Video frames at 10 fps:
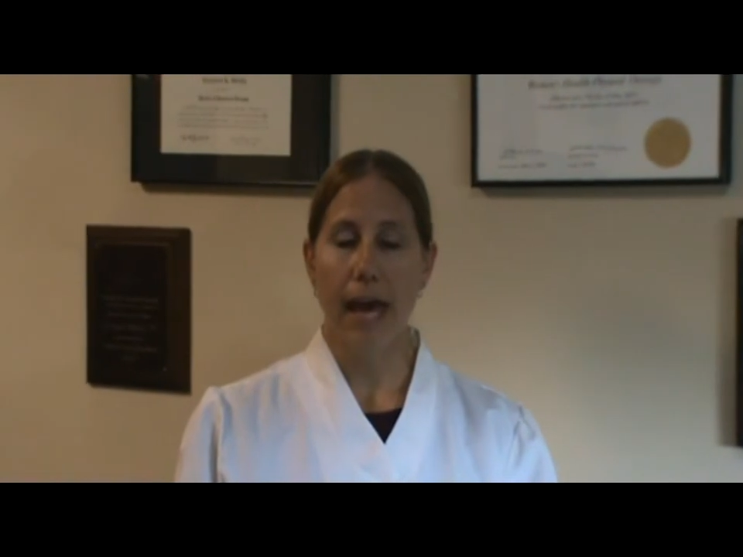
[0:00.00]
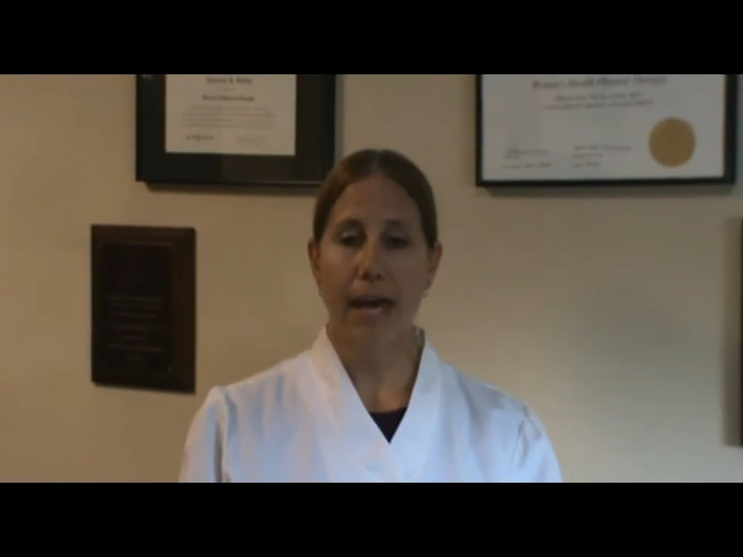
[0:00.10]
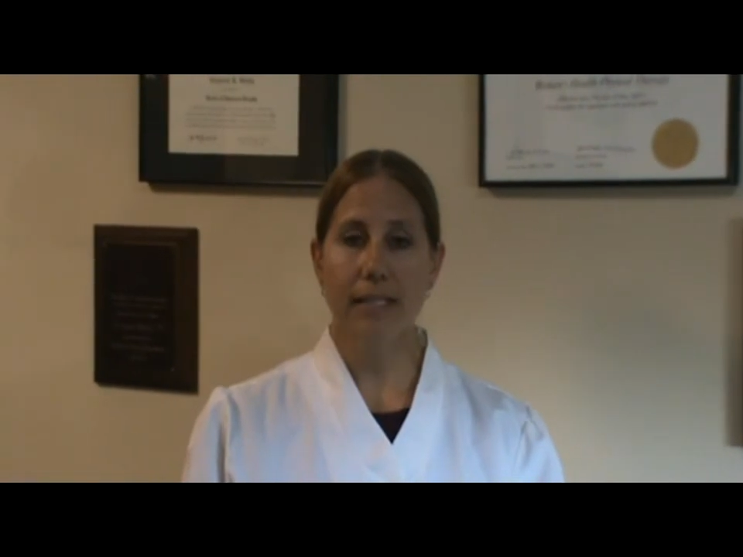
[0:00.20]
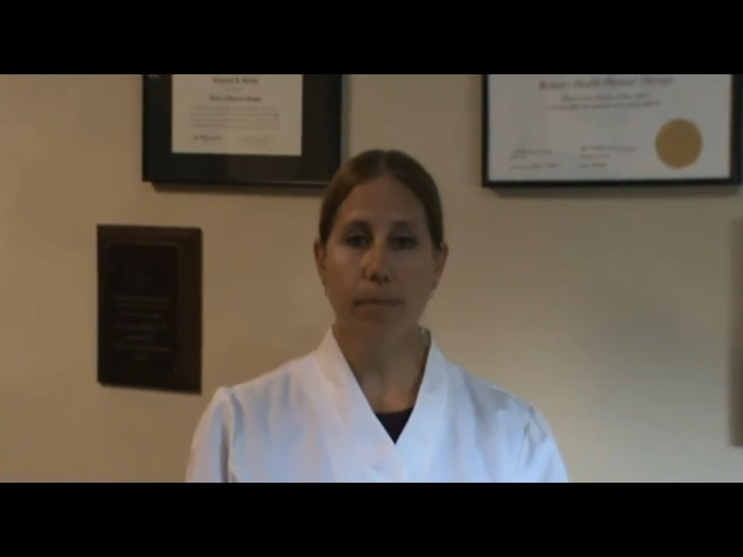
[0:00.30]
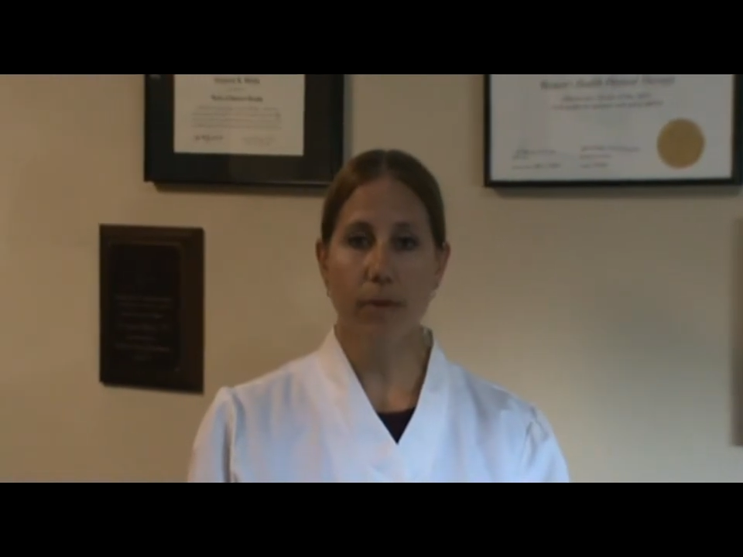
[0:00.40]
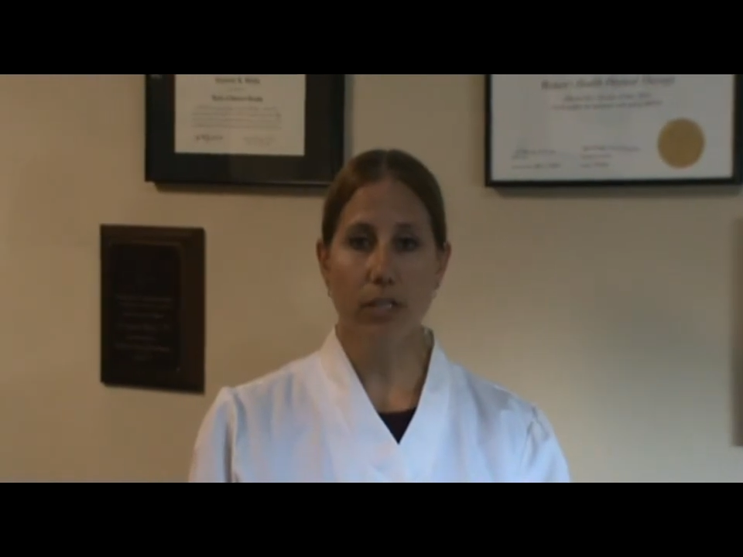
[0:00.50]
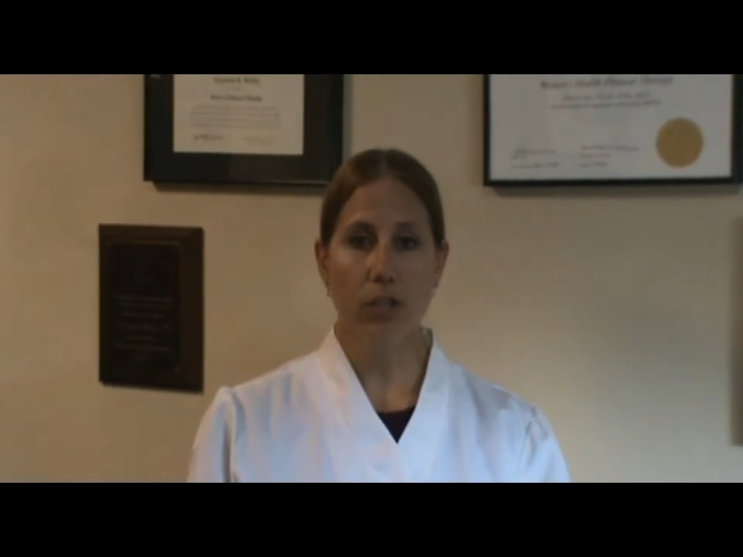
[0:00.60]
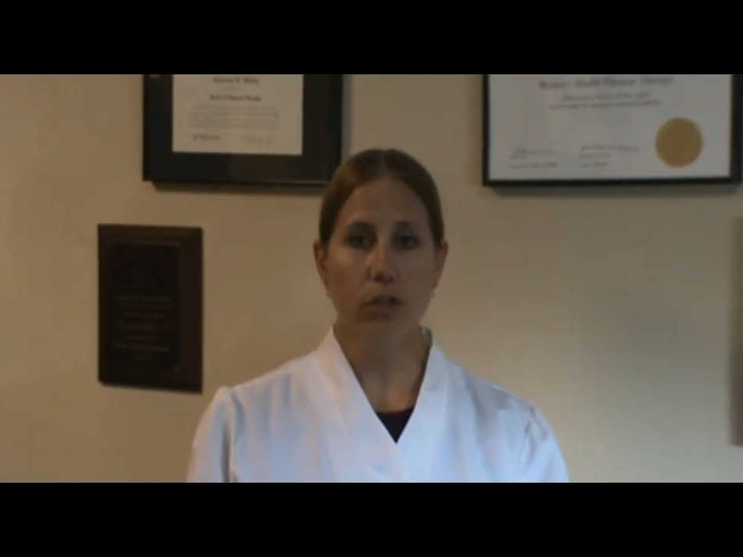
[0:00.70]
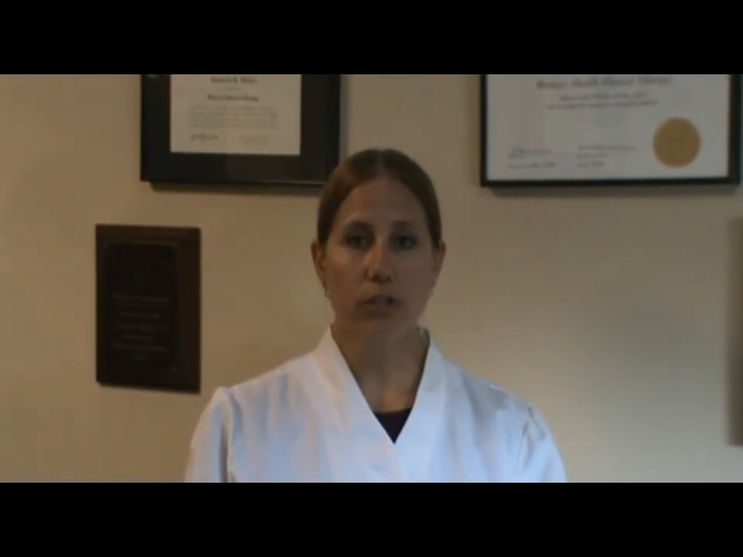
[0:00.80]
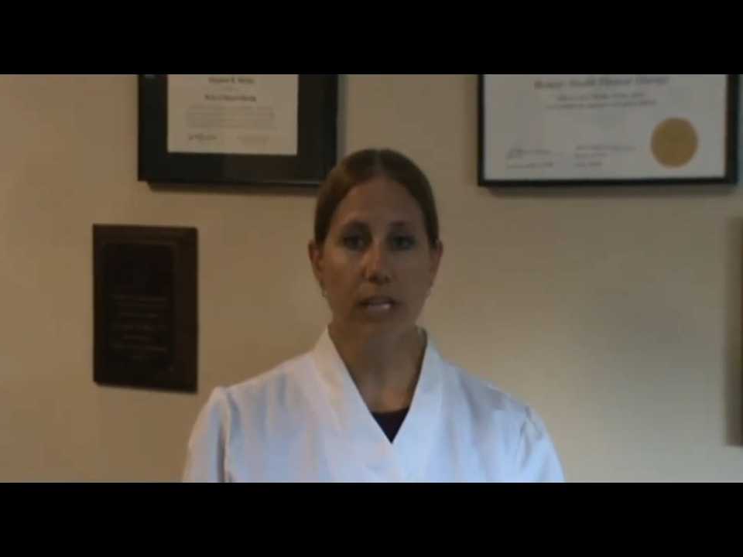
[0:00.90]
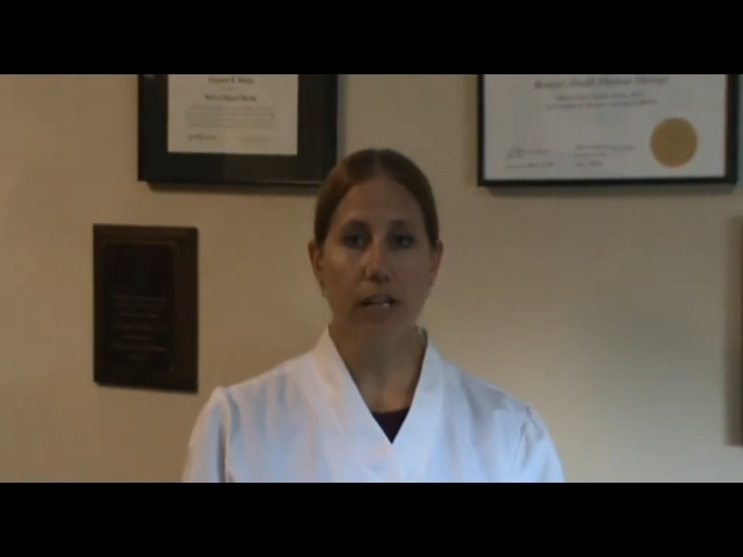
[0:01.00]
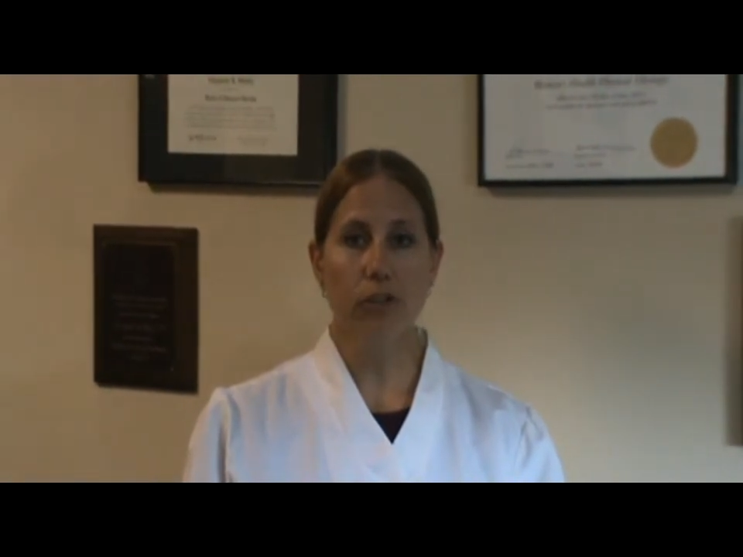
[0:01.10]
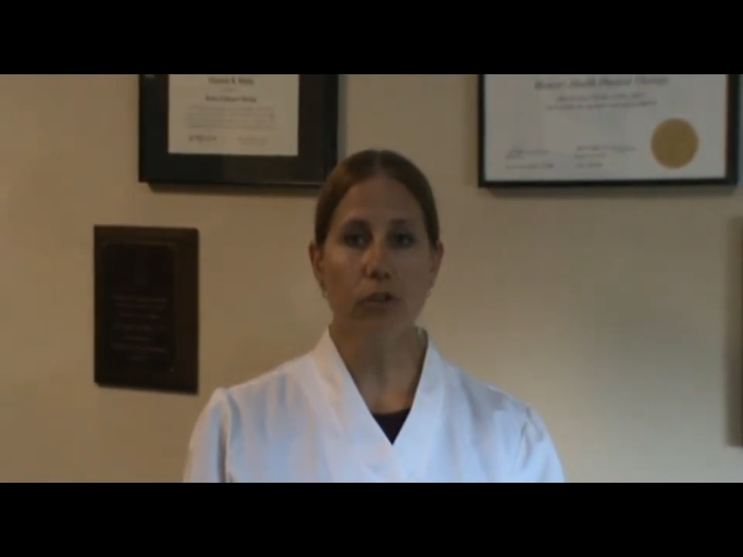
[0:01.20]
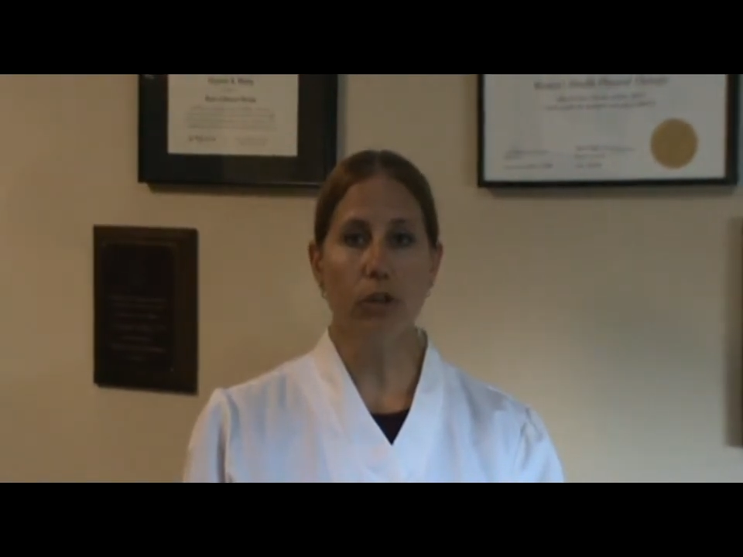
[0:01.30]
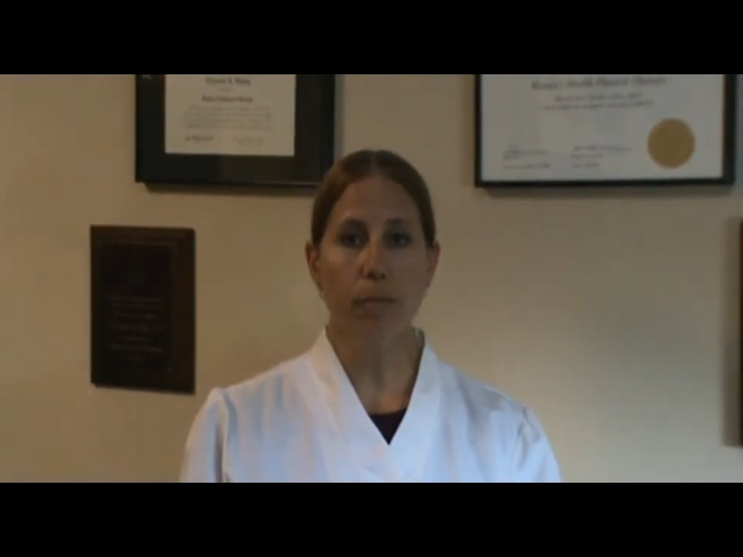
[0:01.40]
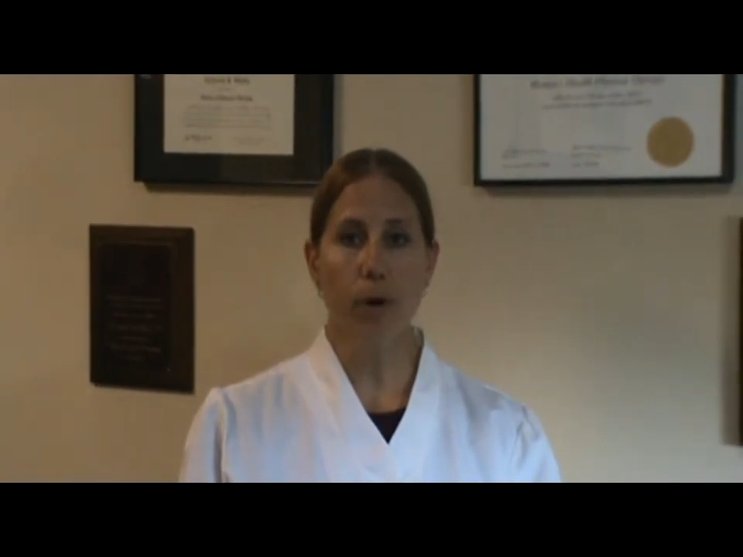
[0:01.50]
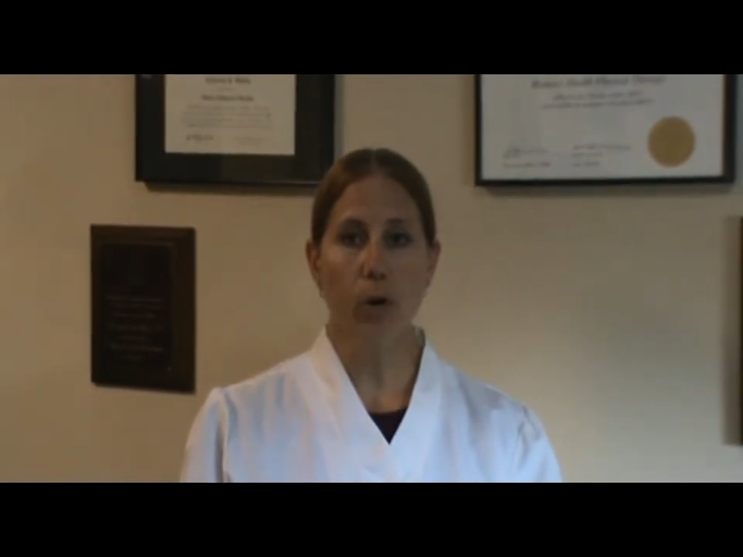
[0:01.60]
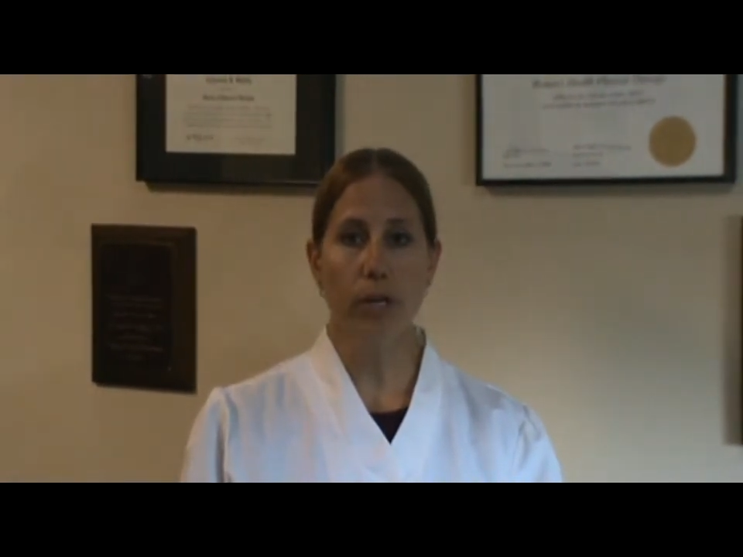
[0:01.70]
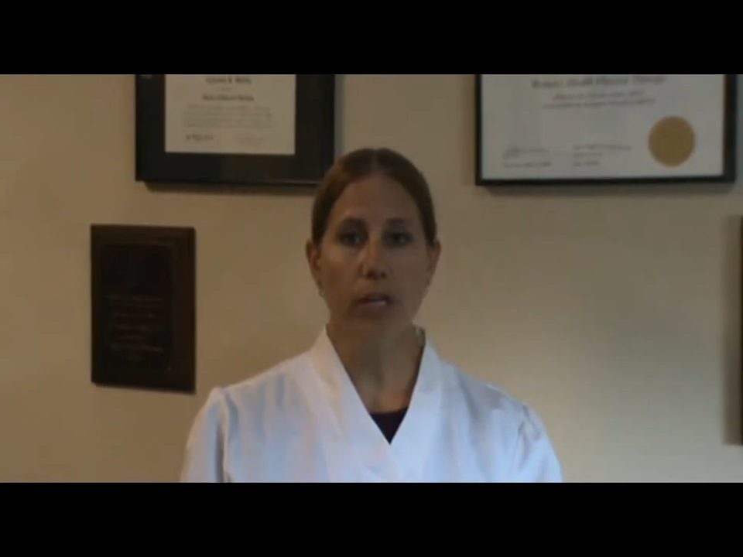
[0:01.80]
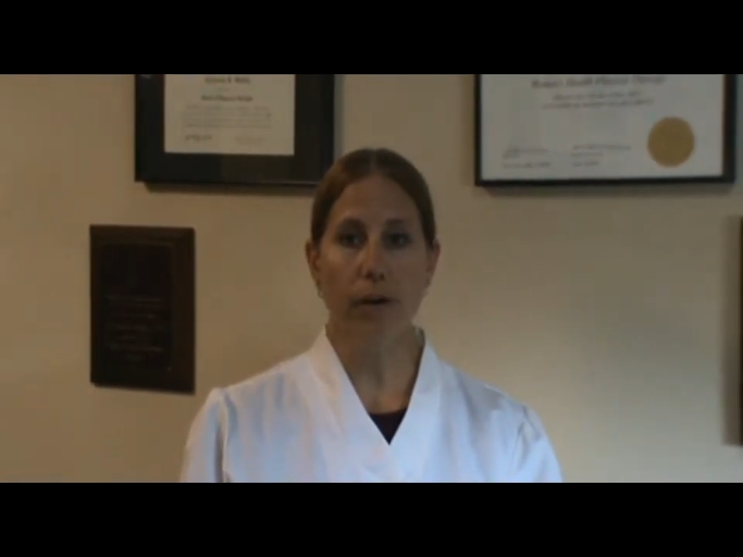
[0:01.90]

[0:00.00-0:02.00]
as a musculoskeletal component